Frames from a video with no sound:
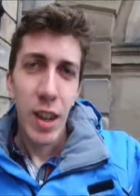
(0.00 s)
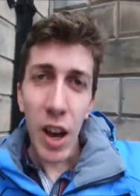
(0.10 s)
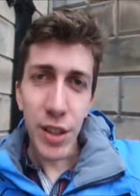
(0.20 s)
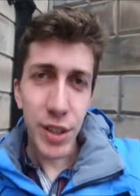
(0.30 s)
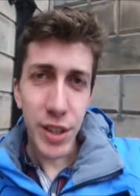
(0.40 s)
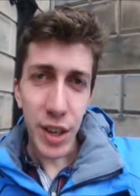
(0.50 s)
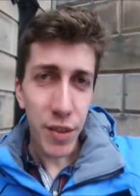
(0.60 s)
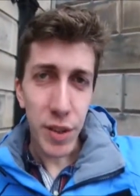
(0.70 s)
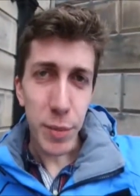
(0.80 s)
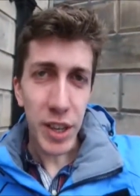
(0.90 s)
I usually start off
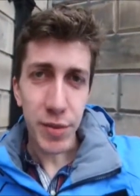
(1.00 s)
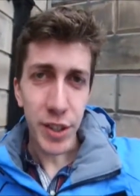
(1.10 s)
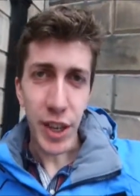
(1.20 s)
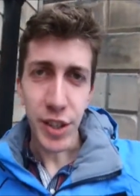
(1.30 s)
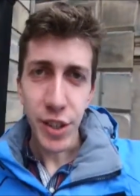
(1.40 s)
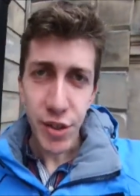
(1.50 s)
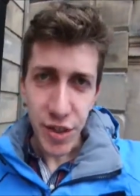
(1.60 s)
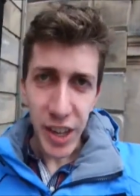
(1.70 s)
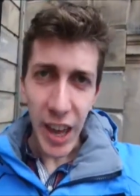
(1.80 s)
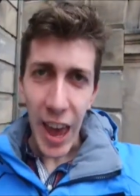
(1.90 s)
with the best of intentions,
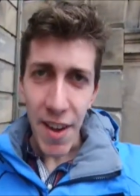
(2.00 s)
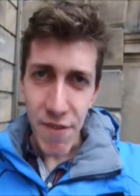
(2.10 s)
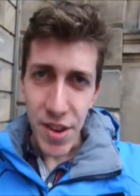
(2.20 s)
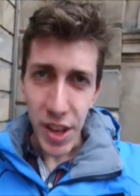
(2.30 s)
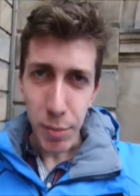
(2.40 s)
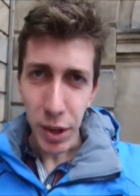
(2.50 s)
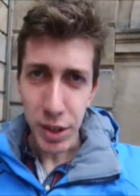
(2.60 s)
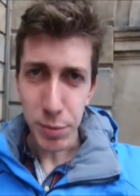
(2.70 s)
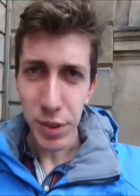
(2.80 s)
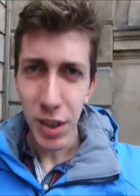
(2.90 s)
reading everything
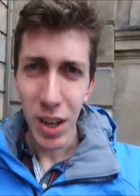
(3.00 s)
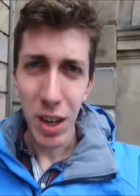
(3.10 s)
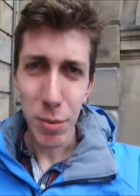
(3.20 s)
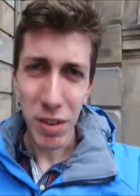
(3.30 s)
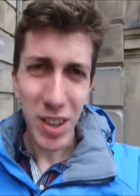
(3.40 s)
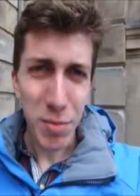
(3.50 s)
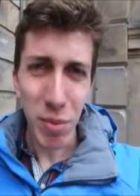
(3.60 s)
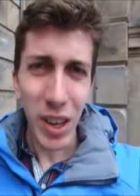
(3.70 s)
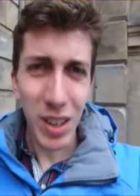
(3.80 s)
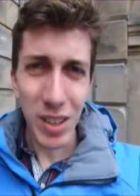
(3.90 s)
possible, but I ran up
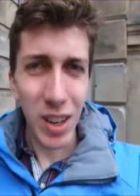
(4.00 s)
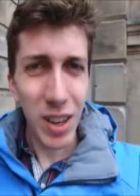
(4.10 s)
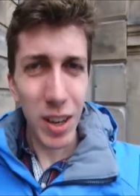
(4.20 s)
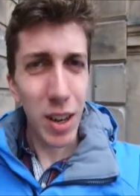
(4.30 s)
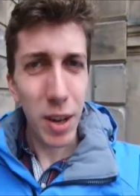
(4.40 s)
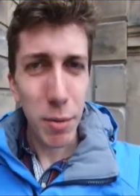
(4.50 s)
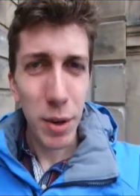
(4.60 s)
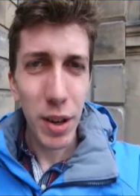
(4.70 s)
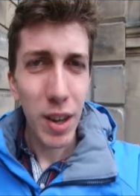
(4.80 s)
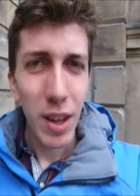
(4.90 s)
peaked a
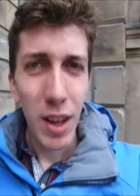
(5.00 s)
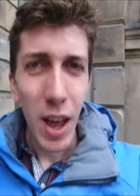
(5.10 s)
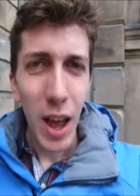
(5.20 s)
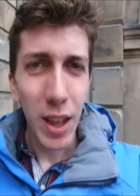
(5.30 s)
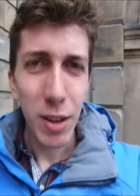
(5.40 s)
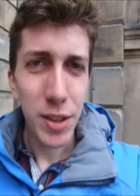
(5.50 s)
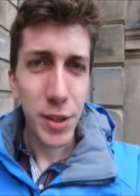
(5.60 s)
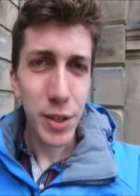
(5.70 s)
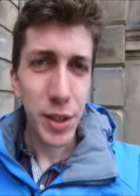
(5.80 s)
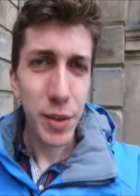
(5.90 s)
little too
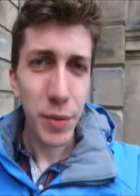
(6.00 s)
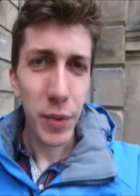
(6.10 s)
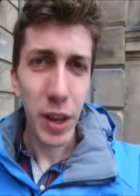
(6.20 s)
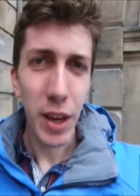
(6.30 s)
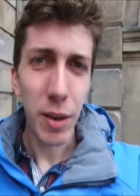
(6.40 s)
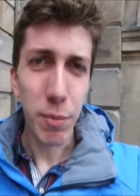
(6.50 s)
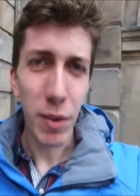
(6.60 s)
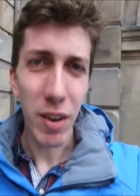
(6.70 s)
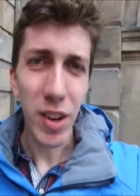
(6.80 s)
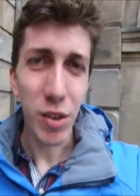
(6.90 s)
soon.
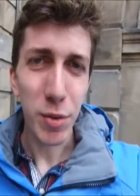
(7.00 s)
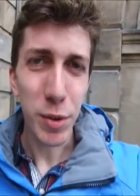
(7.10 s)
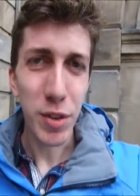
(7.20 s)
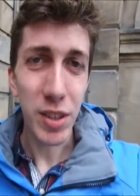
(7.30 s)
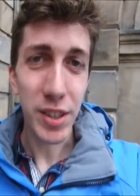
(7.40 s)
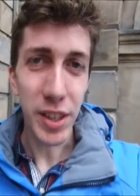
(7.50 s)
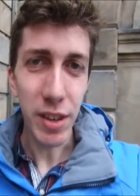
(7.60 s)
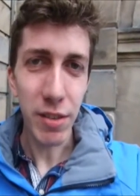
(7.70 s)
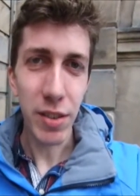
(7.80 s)
I read all the boring stuff.